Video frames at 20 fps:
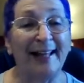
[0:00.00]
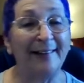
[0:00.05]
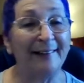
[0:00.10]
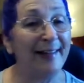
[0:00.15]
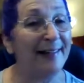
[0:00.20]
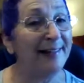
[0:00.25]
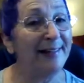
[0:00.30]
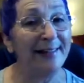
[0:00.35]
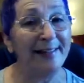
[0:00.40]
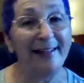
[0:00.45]
And
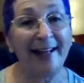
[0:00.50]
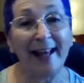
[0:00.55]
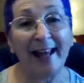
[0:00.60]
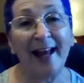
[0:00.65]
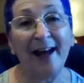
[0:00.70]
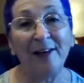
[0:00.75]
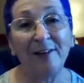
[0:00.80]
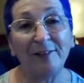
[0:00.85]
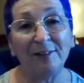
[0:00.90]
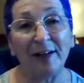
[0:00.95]
they did
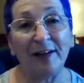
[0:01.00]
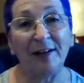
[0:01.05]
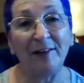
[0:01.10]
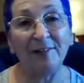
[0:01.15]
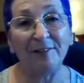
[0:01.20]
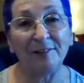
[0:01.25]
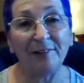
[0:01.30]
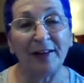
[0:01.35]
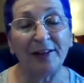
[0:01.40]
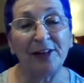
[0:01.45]
have
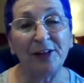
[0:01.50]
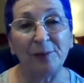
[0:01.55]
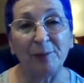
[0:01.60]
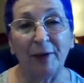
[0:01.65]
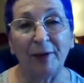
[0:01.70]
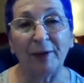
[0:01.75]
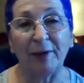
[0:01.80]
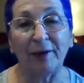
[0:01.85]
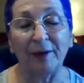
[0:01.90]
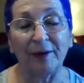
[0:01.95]
a veggie
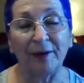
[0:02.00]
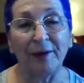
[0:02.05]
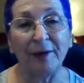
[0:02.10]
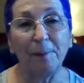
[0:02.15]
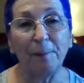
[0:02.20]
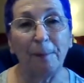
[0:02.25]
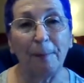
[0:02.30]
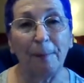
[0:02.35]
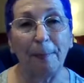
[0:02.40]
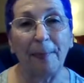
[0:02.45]

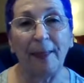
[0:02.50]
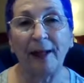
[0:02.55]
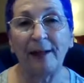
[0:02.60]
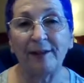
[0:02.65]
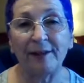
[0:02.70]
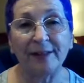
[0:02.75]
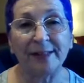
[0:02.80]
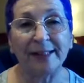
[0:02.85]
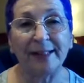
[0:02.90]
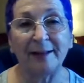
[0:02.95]
burger
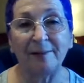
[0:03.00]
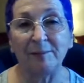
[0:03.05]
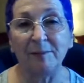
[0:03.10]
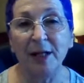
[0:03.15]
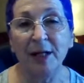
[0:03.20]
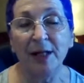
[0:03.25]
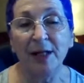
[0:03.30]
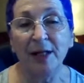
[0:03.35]
and some